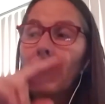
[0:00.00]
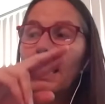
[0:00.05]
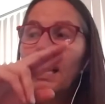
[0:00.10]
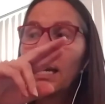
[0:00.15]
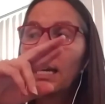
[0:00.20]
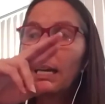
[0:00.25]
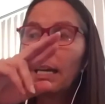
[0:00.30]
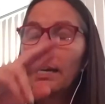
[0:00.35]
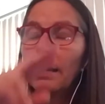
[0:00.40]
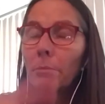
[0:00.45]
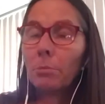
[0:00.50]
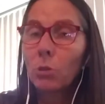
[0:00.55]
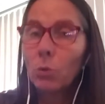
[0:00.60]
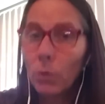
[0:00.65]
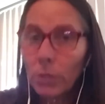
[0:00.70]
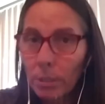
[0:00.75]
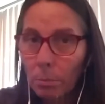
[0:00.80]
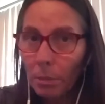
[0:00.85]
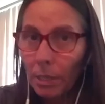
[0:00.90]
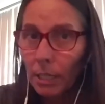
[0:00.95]
and I'm
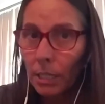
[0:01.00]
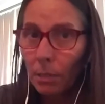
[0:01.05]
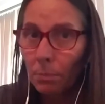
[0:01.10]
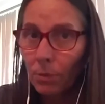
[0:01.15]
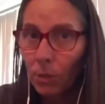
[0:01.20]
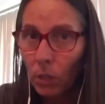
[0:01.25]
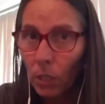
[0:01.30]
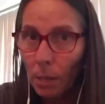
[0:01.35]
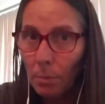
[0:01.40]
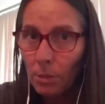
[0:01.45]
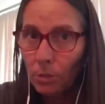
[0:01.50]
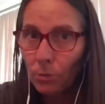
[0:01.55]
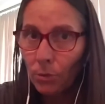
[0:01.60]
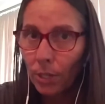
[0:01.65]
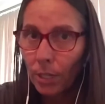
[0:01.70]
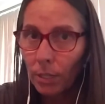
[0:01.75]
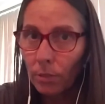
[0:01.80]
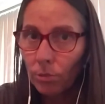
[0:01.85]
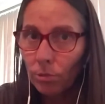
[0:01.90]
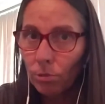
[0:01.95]
going to make up the lemon
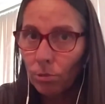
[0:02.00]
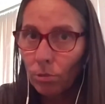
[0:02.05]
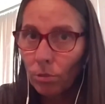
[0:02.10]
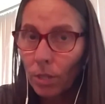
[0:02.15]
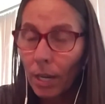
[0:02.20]
drinks.